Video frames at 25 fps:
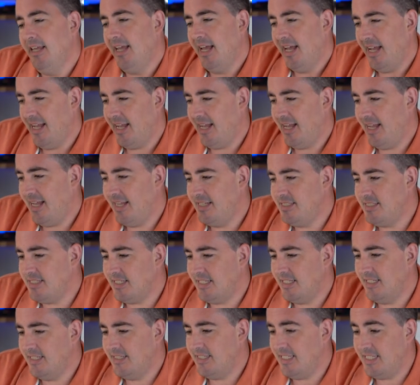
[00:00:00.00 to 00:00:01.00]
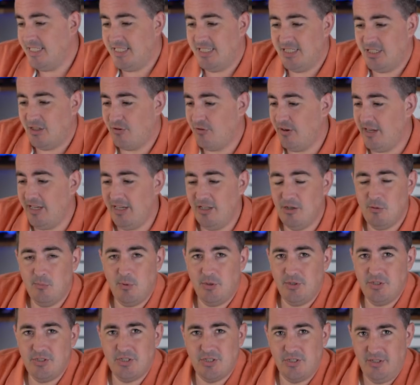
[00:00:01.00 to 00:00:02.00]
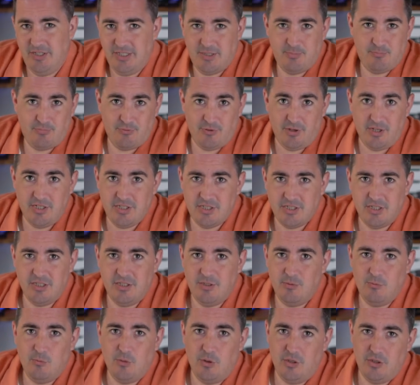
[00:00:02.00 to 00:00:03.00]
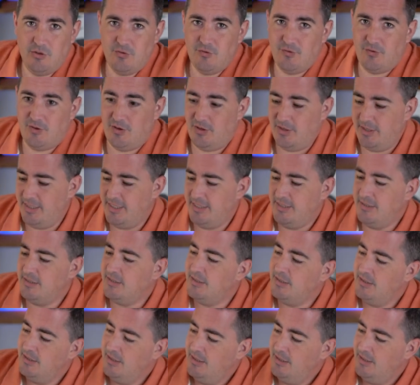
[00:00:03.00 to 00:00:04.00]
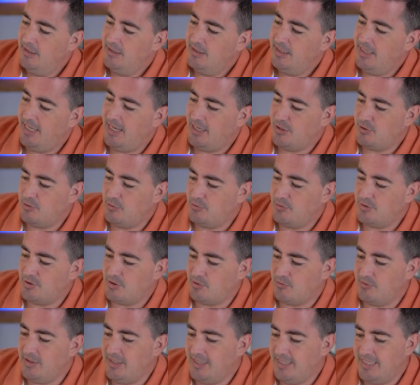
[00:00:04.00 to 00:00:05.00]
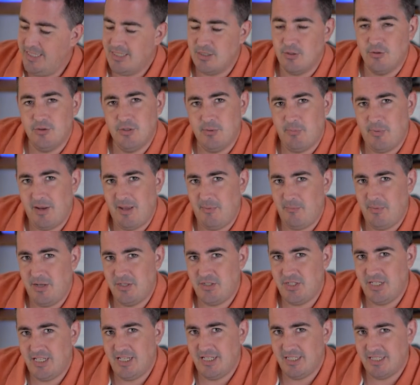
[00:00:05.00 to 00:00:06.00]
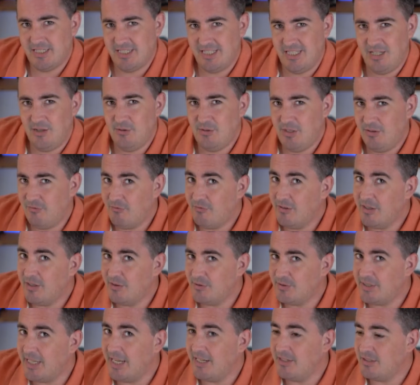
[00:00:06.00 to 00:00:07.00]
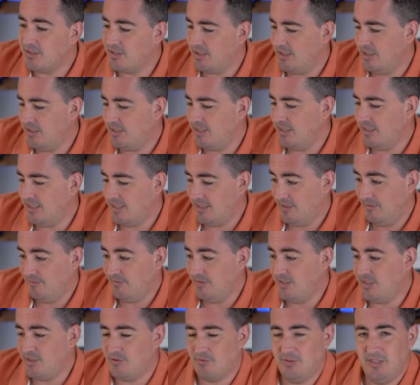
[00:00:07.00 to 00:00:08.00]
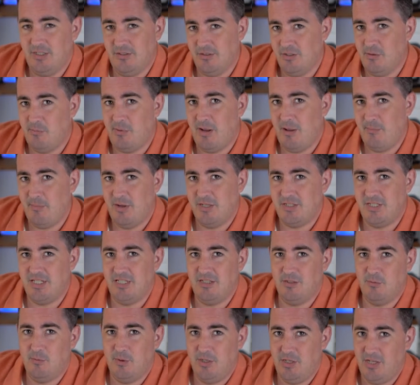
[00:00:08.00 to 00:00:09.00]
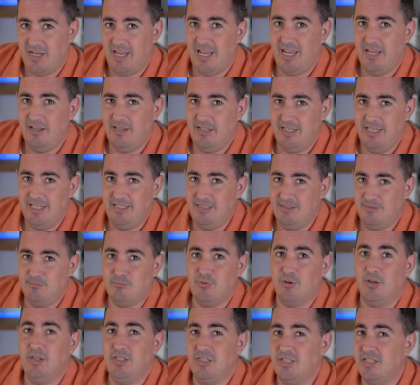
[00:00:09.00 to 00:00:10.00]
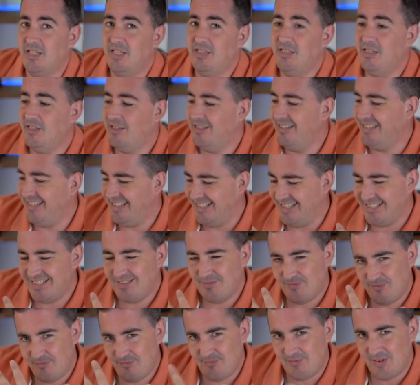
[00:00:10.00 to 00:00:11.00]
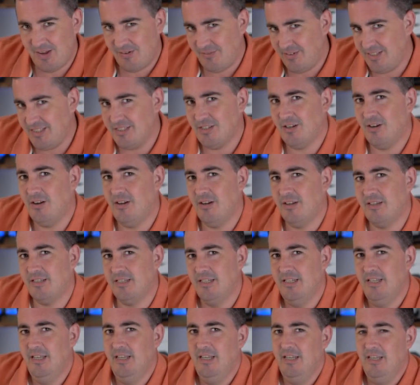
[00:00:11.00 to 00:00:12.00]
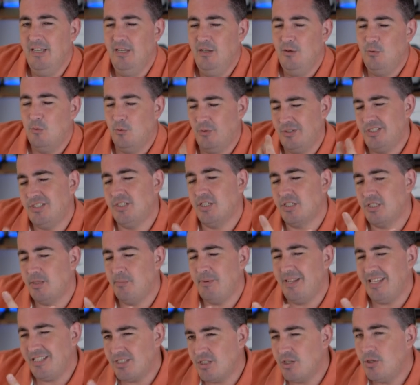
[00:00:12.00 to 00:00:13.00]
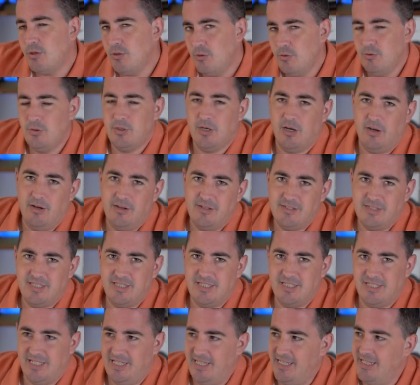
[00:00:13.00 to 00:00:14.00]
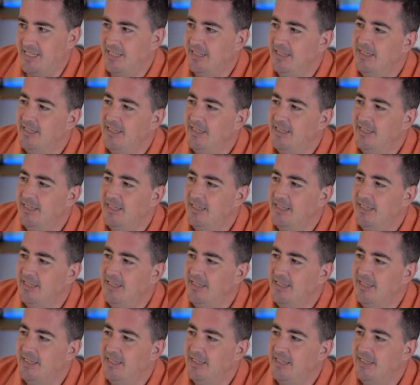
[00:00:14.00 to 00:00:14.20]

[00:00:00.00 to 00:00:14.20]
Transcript: And this is a great little monitor. It's brighter than what you find the actual screen is on the Blackmagic. That's the only real downside to this lovely screen on the Blackmagic, that when you're out in bright sunlight it's very dark, or it's just a bit too dark to see.